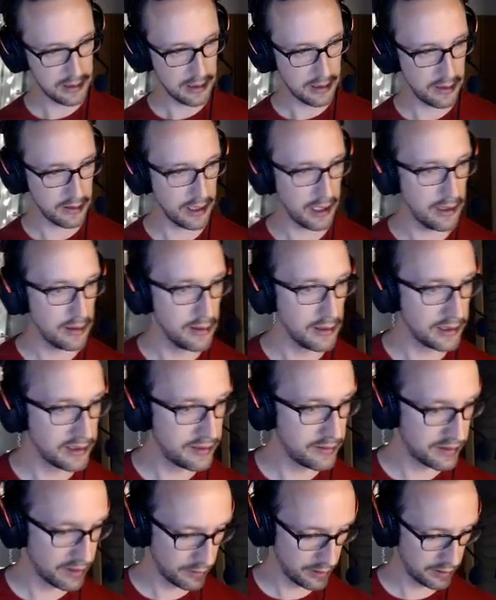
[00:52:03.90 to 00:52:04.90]
Okay, let's
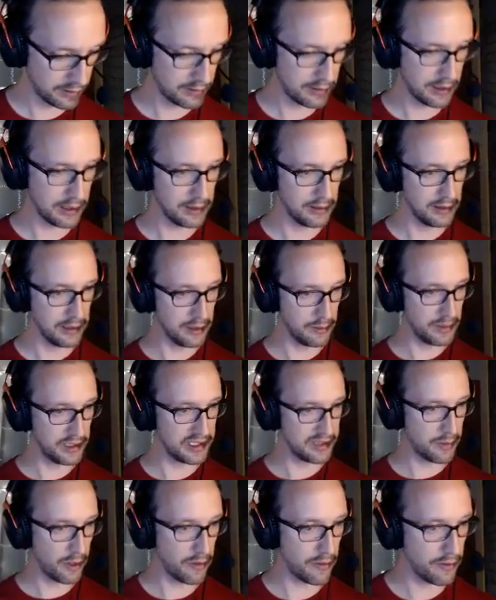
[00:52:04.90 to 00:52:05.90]
do something a little bit
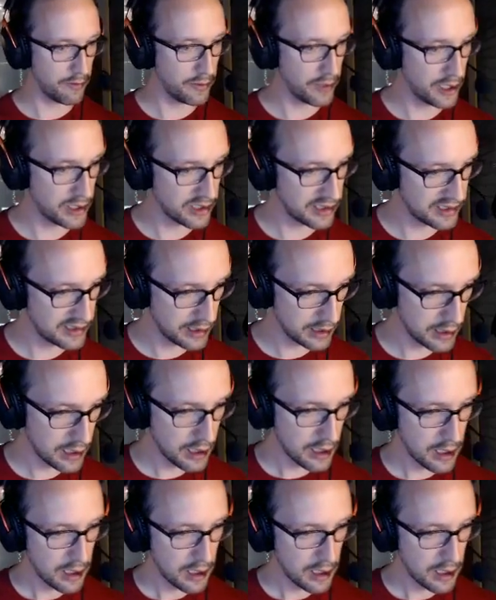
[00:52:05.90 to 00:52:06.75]
smarter than what I just did.